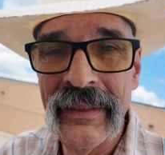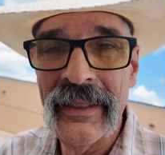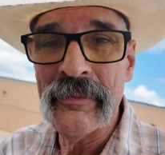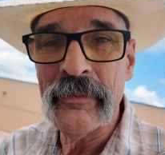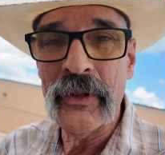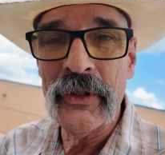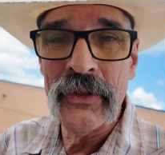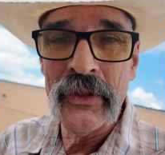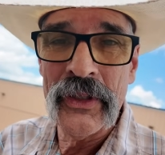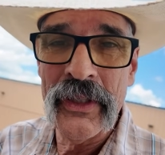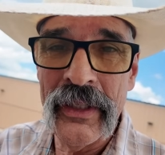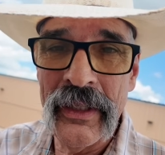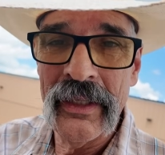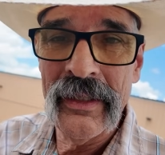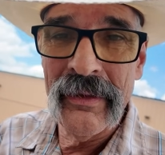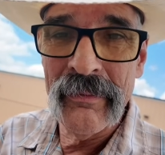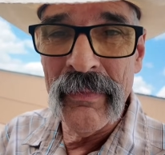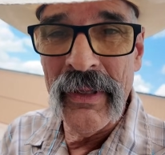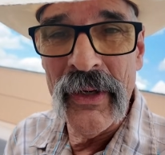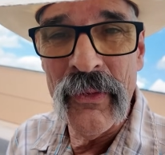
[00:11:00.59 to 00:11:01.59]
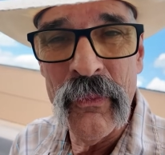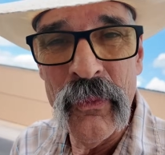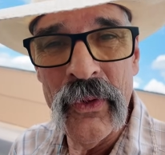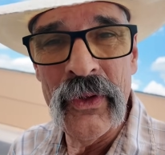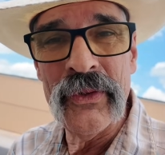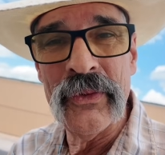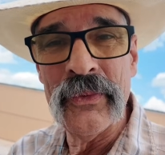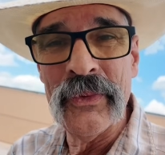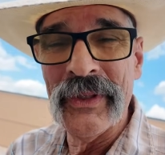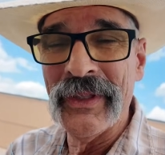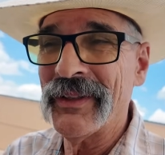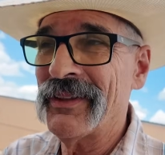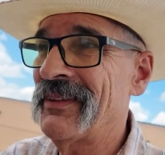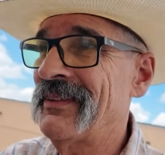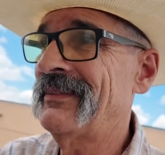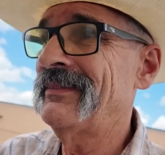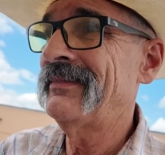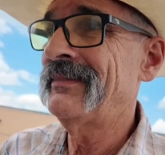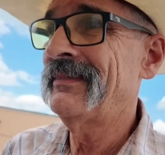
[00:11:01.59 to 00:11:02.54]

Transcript: I'm gonna get my one wheel